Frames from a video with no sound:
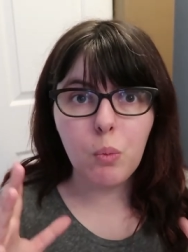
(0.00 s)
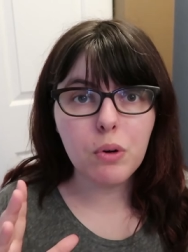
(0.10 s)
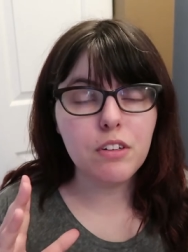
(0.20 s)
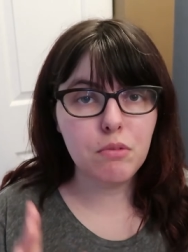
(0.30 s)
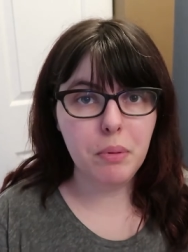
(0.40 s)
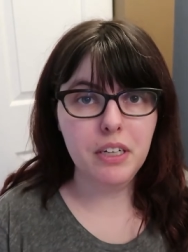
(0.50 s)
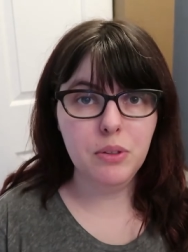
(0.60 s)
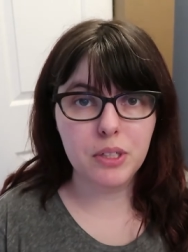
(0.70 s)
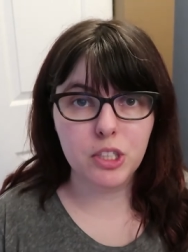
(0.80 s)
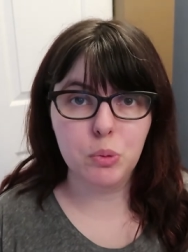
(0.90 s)
would have
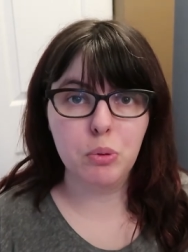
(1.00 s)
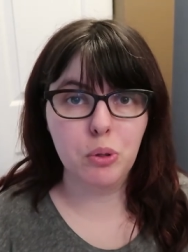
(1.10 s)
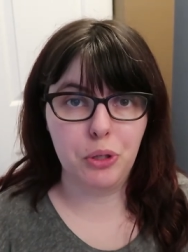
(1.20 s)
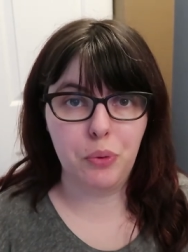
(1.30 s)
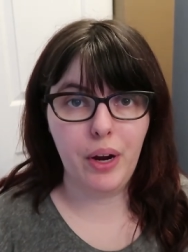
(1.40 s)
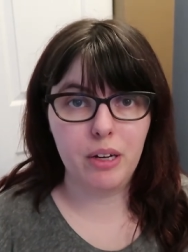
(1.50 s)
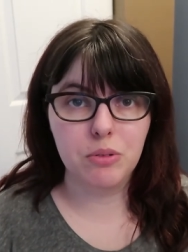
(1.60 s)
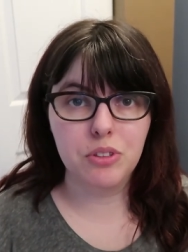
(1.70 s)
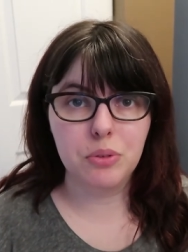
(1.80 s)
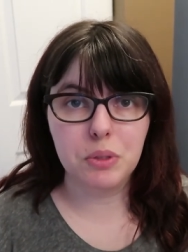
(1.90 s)
been to explore the
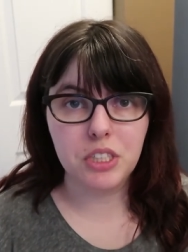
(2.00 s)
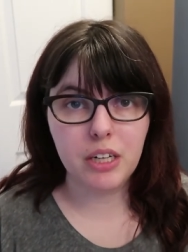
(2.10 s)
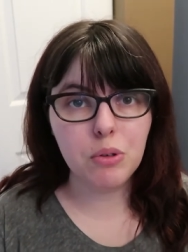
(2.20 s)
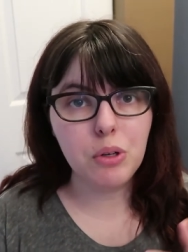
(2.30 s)
grounds, which I don't